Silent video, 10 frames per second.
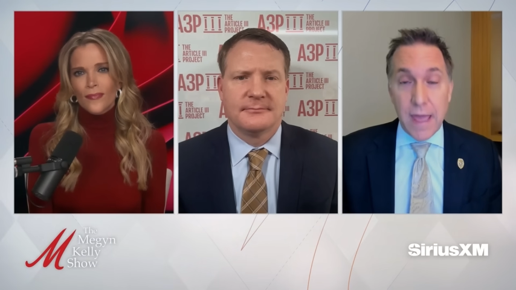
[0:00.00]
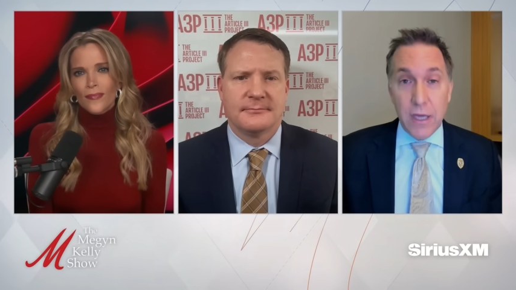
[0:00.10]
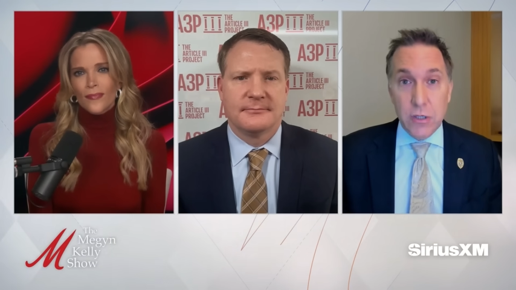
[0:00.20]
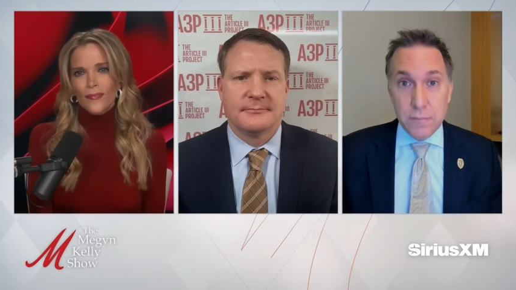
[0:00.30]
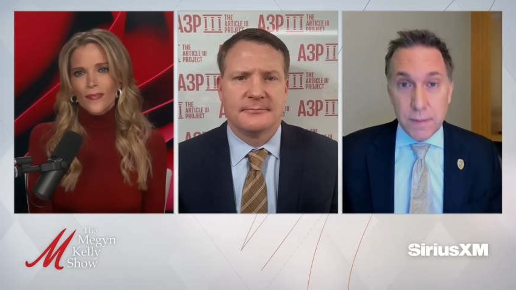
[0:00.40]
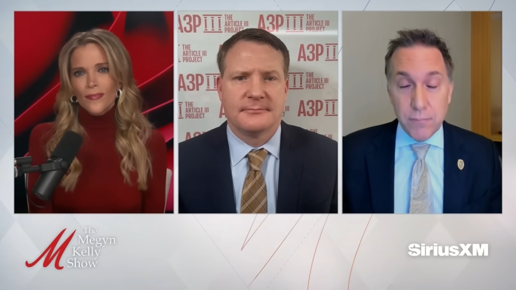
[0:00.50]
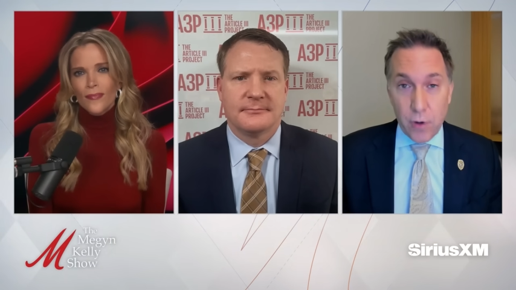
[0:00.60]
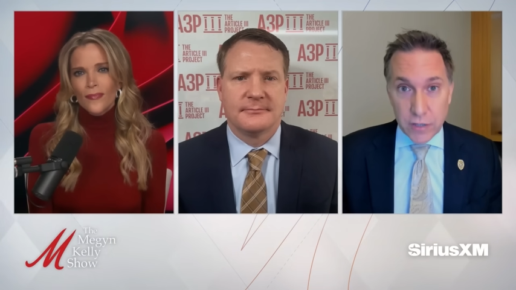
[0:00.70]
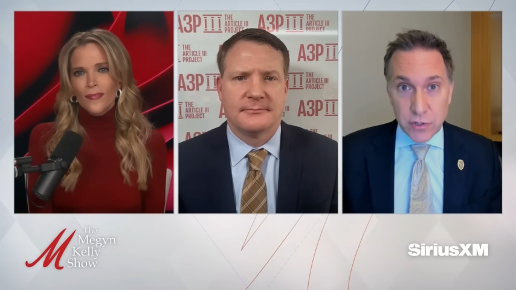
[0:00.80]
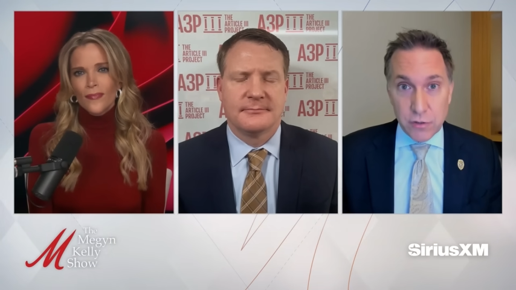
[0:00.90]
Speaker 1: and could be
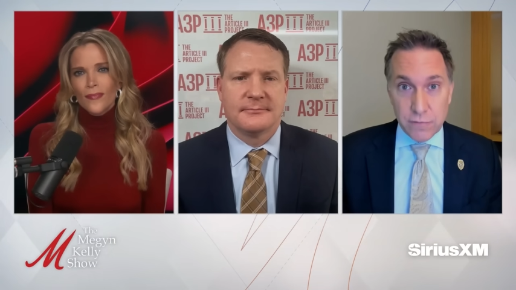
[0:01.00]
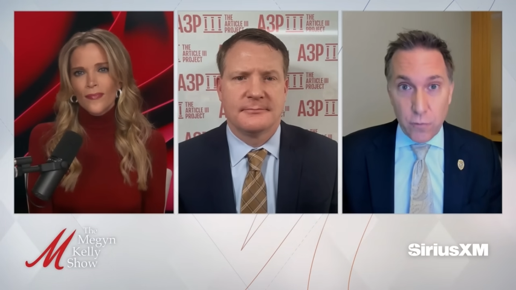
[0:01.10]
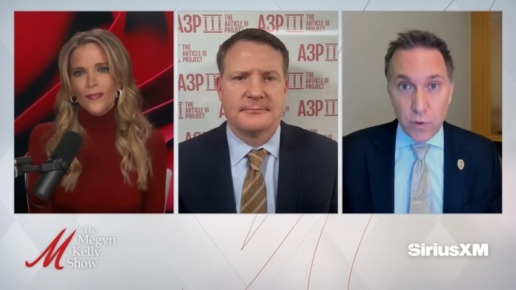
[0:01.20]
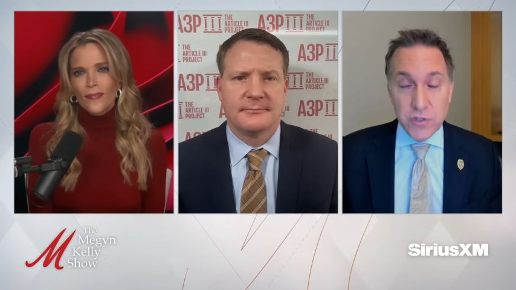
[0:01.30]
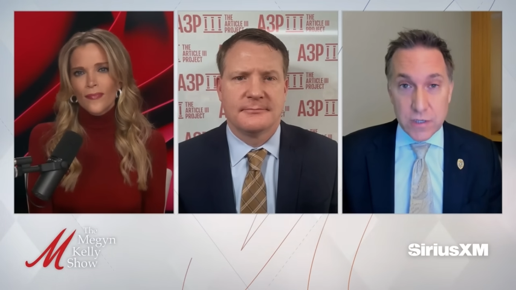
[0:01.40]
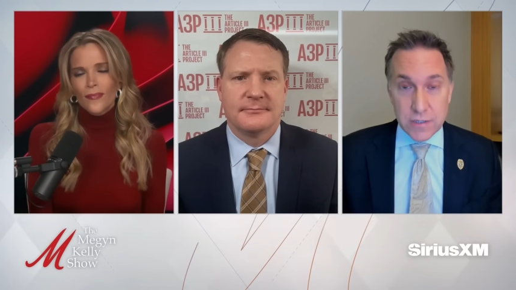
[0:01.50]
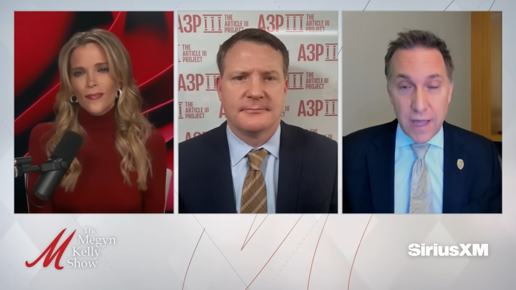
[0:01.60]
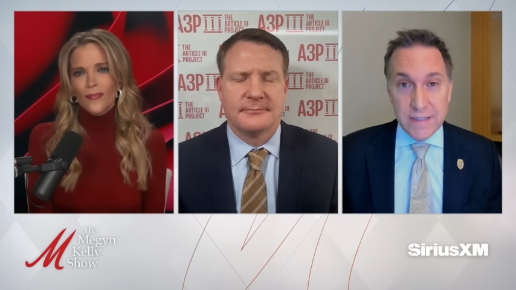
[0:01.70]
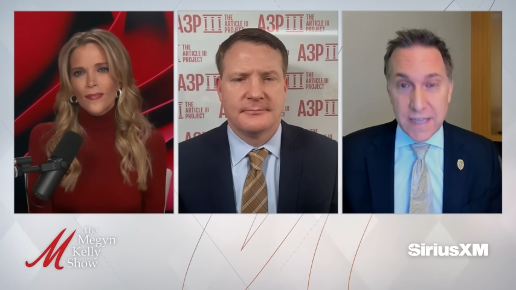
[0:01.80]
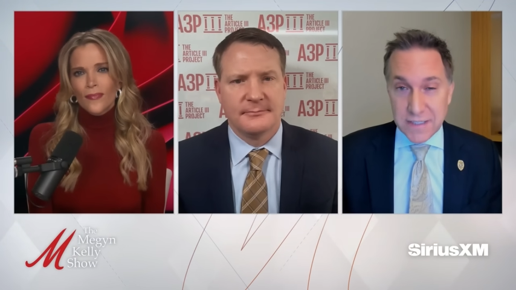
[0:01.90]
prosecuted for it, just
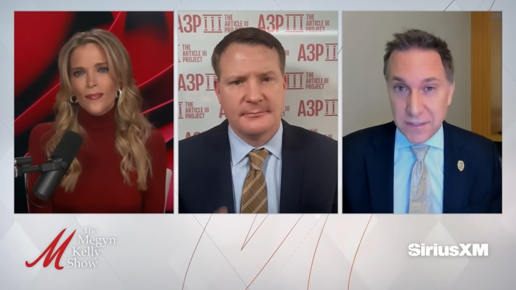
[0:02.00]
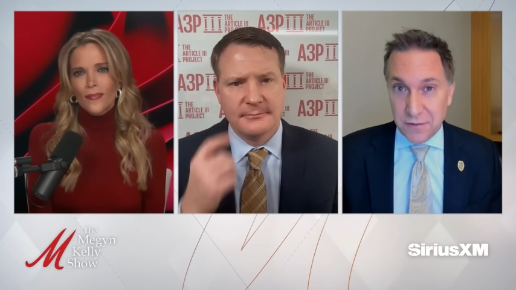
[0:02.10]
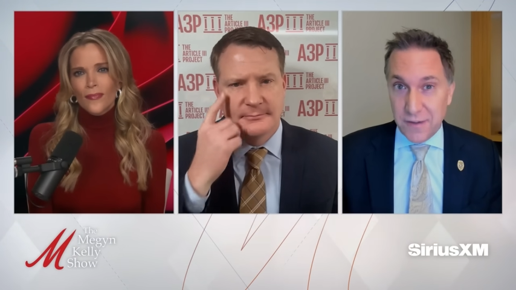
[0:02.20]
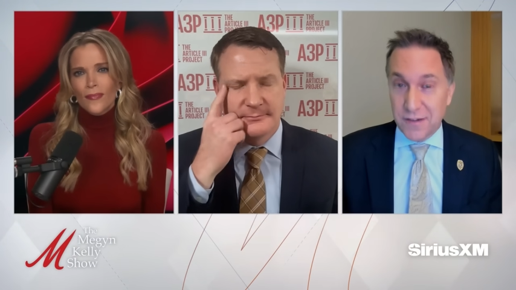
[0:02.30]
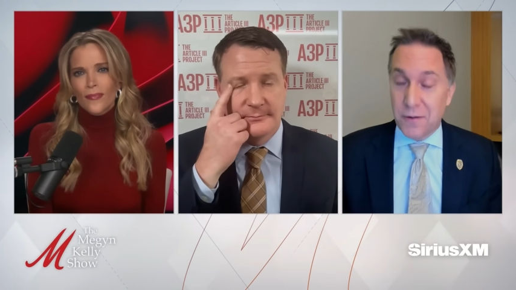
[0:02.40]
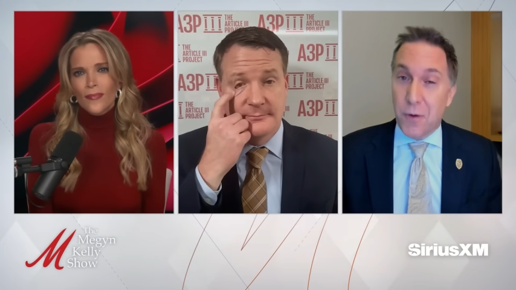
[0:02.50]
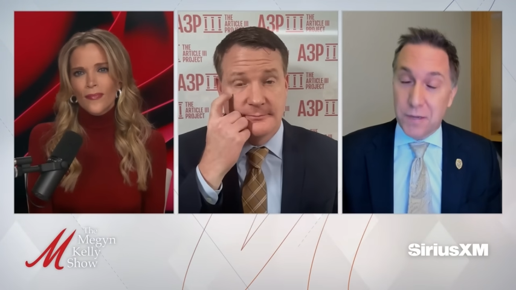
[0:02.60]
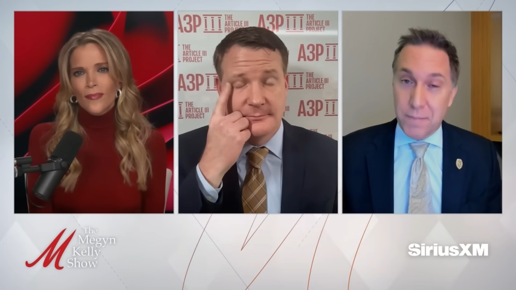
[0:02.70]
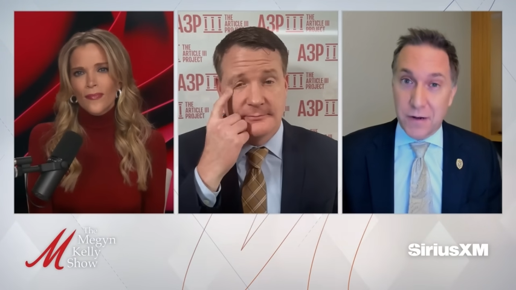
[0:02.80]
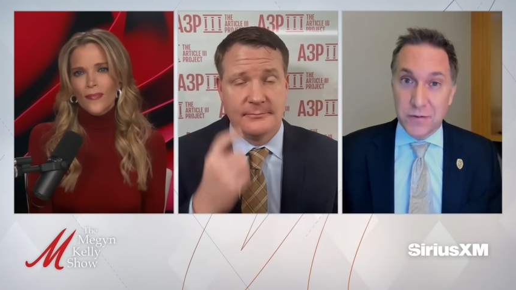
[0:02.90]
like Dan Scavino, Mark
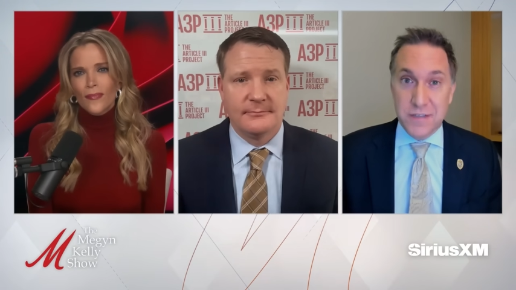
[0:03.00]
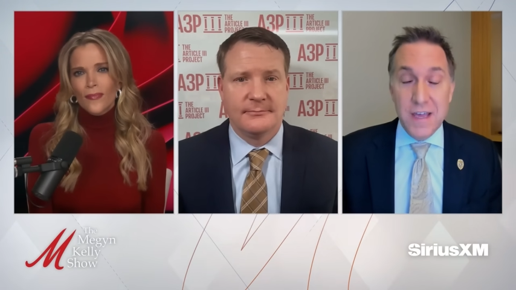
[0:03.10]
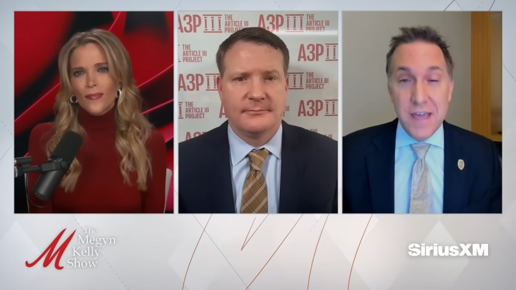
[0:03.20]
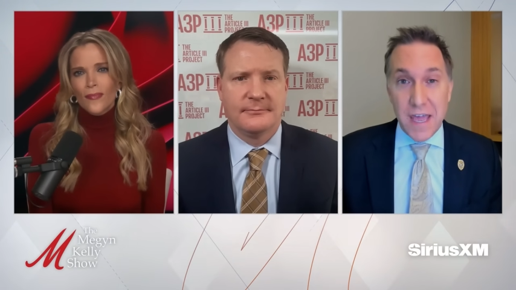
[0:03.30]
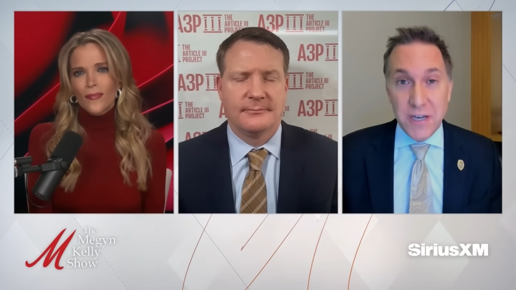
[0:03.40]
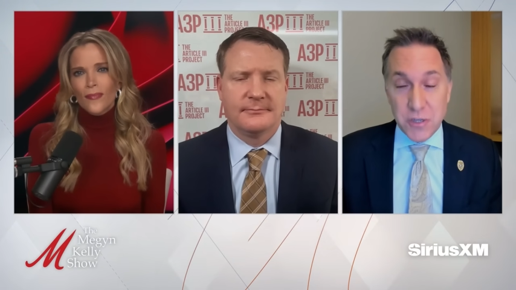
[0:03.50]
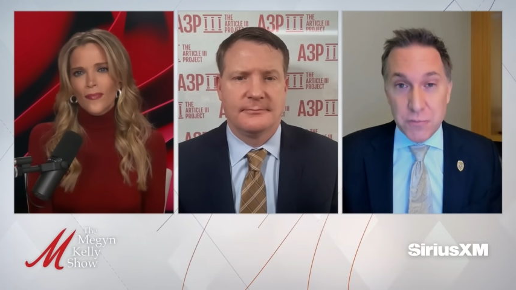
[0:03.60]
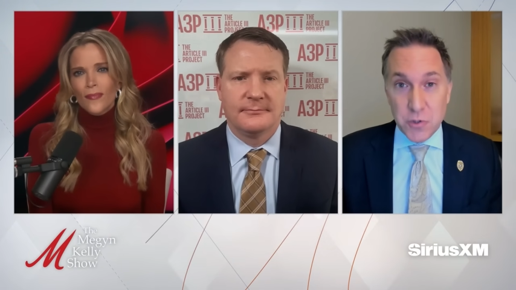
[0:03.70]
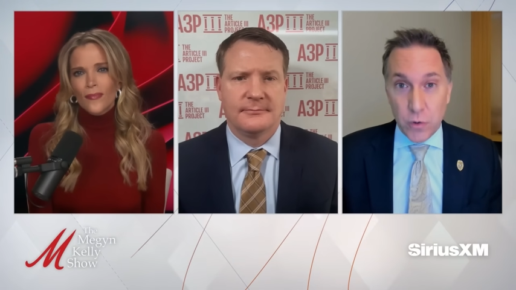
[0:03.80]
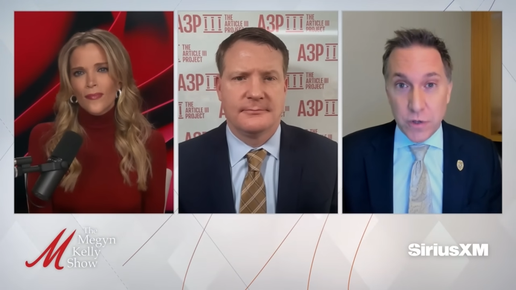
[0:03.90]
Meadows, and Jim
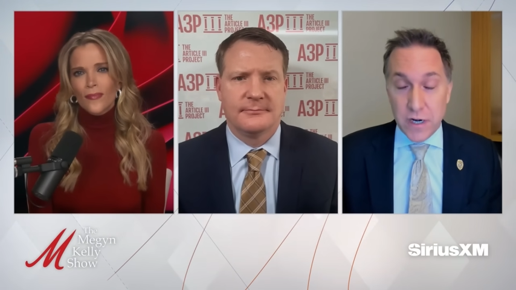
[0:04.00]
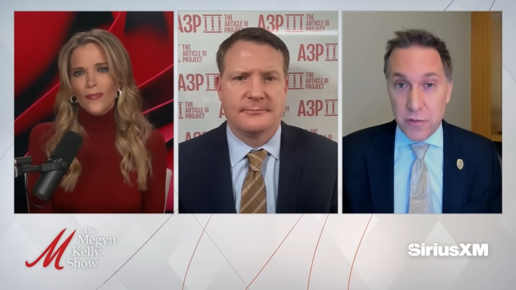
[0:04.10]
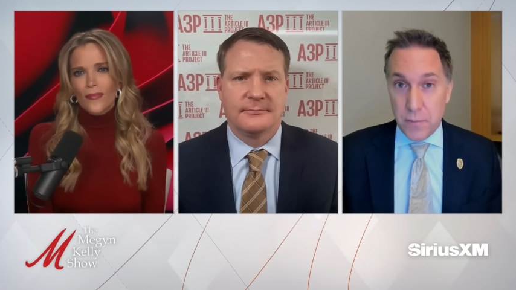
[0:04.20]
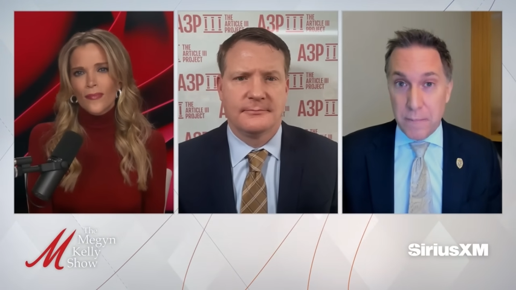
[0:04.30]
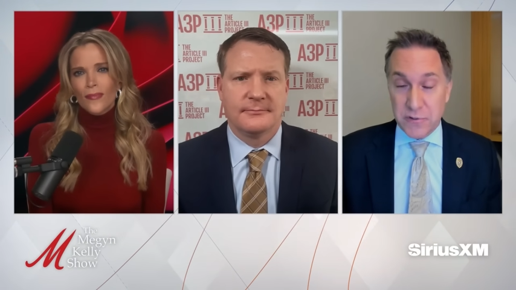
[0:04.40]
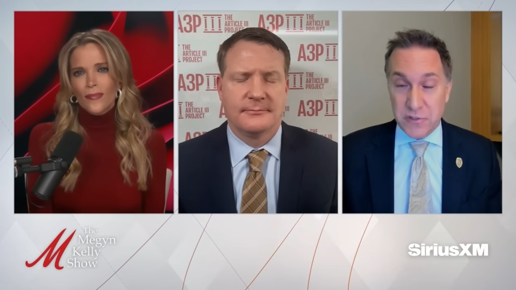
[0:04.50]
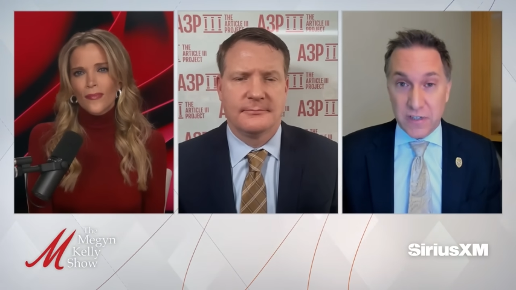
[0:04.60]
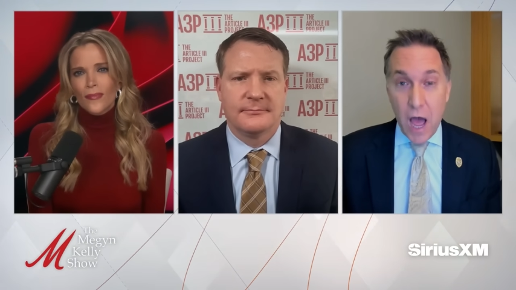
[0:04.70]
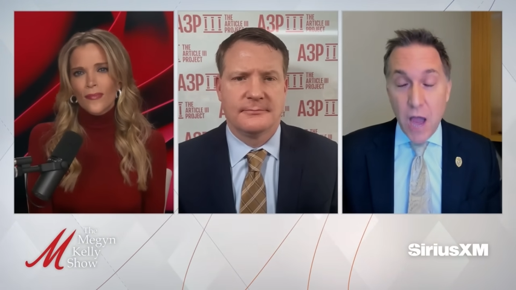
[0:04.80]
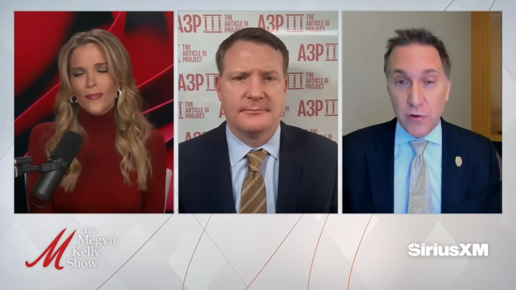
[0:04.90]
Jordan and other members of
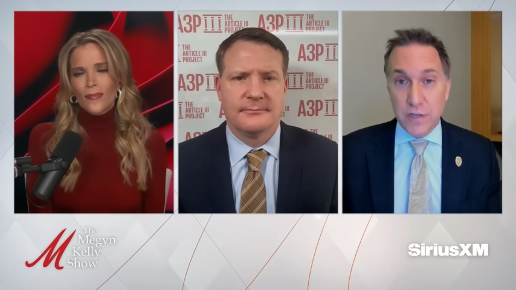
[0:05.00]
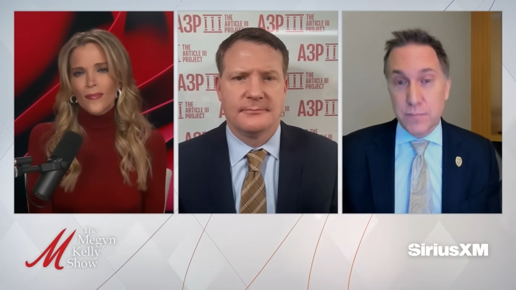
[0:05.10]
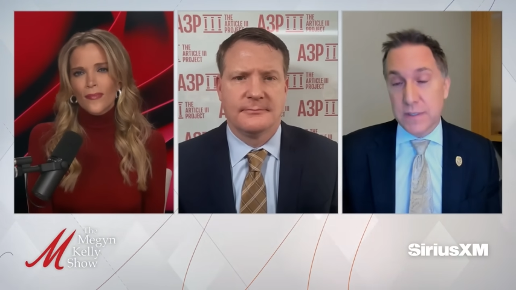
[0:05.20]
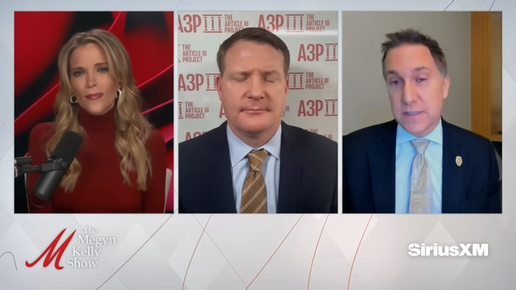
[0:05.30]
Congress. But